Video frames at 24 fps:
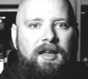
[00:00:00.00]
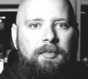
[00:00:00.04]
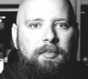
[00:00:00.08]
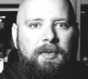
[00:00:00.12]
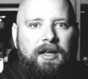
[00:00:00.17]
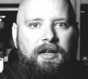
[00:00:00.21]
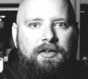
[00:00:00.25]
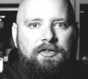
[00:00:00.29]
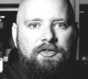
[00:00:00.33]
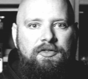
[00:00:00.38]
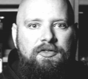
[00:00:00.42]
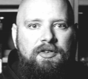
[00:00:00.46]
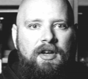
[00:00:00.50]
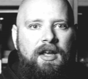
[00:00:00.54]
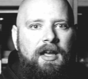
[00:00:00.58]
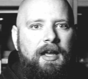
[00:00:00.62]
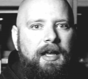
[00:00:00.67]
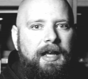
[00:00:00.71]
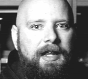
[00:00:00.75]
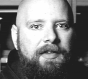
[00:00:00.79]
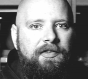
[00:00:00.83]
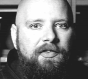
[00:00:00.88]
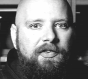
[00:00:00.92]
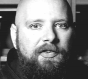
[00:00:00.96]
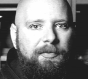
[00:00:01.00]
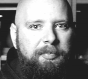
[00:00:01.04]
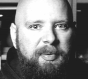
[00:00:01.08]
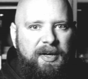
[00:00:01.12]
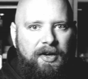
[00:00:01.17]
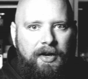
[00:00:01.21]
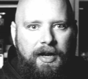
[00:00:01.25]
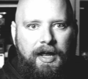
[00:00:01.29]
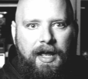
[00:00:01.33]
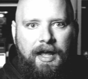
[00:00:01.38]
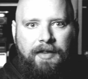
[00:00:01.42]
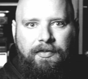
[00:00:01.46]
image, in
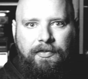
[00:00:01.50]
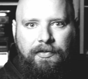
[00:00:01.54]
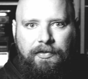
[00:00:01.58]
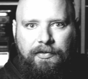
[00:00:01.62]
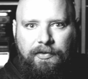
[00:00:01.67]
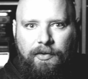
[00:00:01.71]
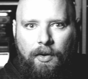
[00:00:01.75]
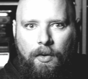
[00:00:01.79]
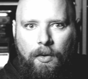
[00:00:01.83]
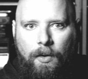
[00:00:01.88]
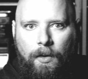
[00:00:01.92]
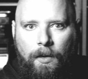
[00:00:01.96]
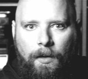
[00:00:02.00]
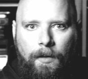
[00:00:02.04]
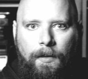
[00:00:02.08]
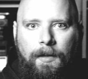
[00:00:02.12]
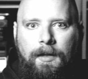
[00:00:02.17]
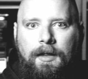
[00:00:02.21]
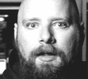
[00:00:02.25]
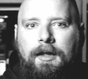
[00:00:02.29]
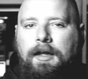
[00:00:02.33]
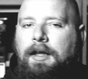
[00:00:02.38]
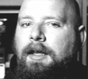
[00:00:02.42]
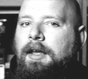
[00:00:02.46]
spirit and soul,